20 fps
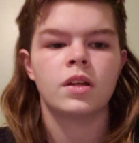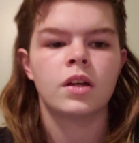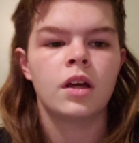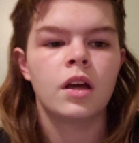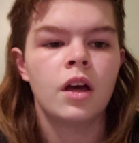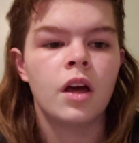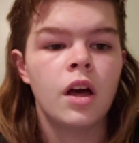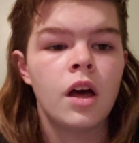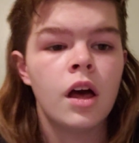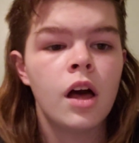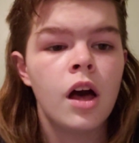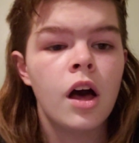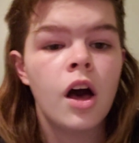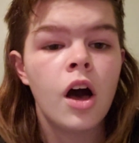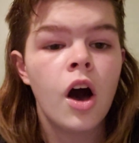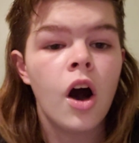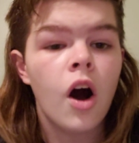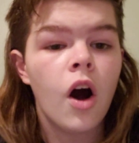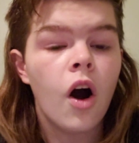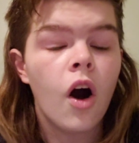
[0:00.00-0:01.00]
is always great.
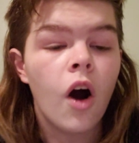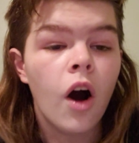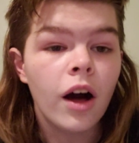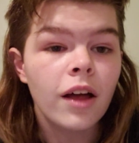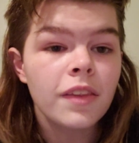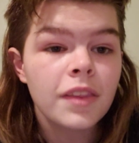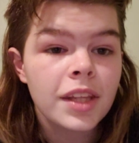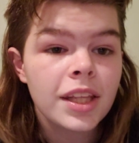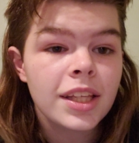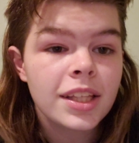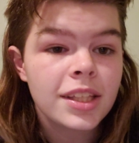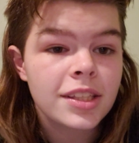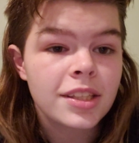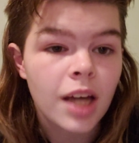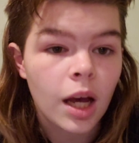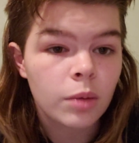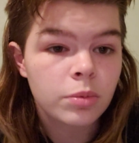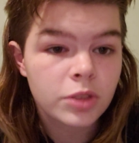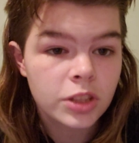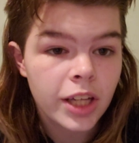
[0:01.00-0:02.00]
On the
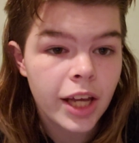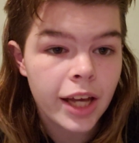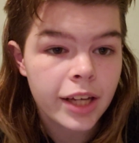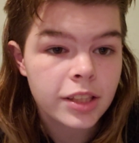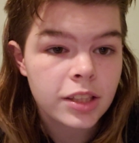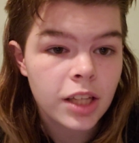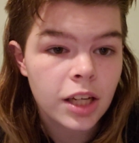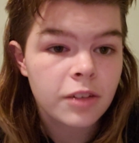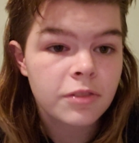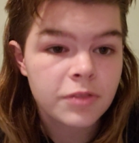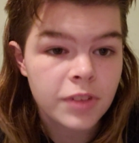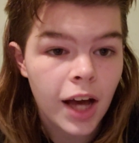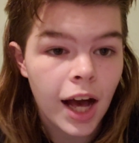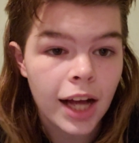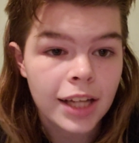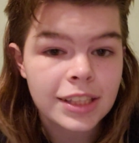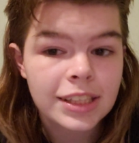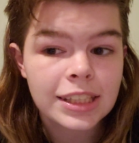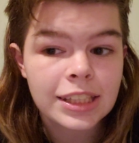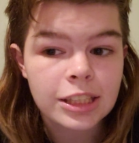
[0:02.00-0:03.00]
subject of not
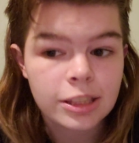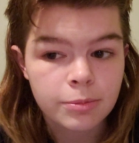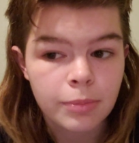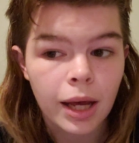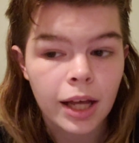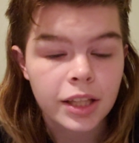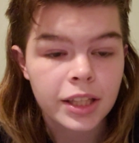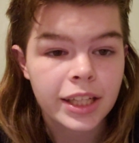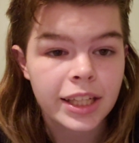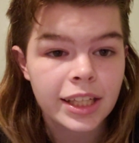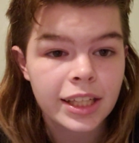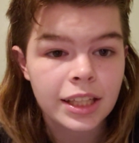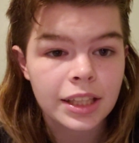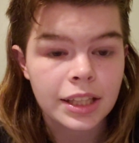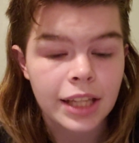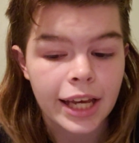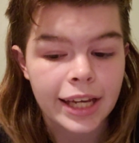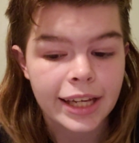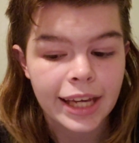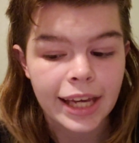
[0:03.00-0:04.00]
smelling
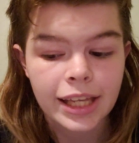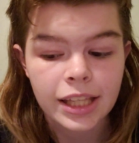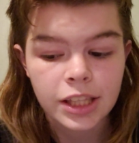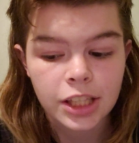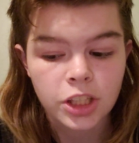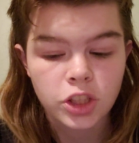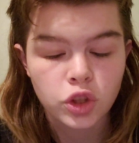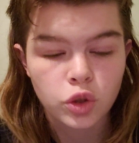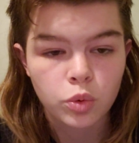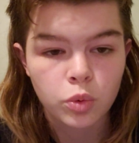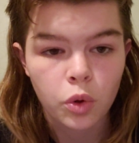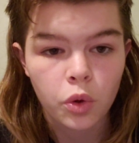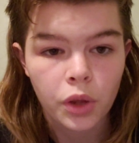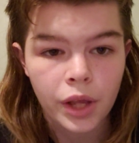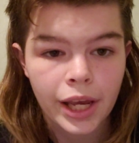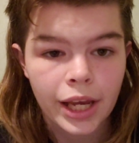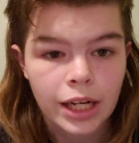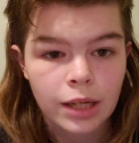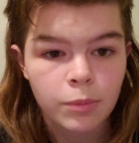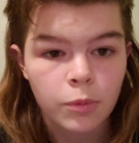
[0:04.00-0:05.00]
like a literal
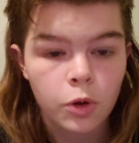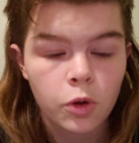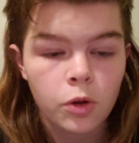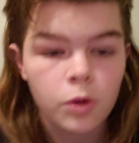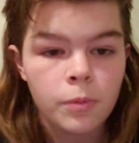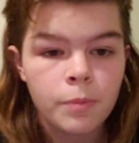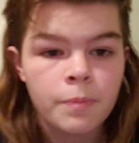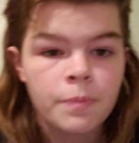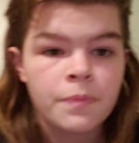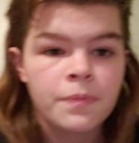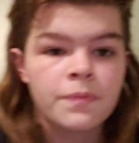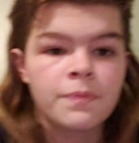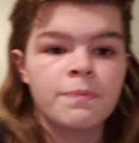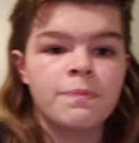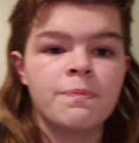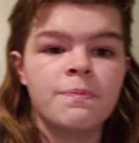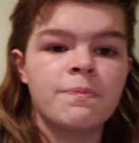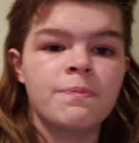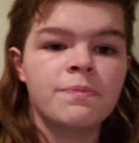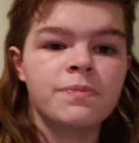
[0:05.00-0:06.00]
animal,
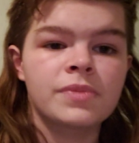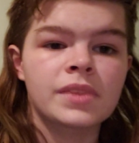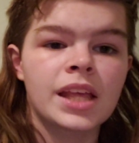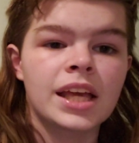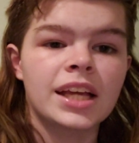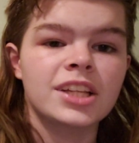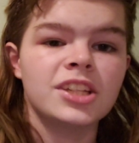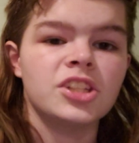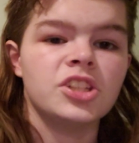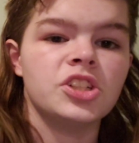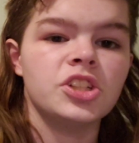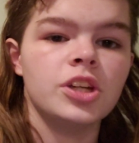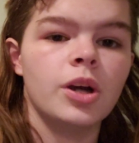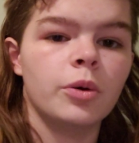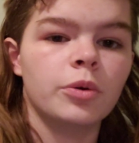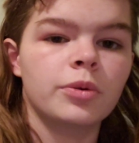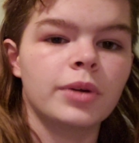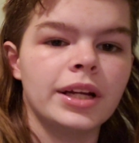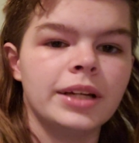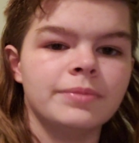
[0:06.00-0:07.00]

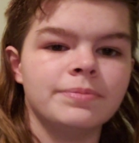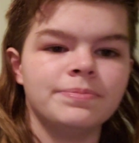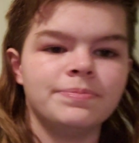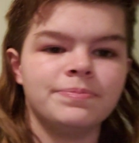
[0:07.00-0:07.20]
deodorant.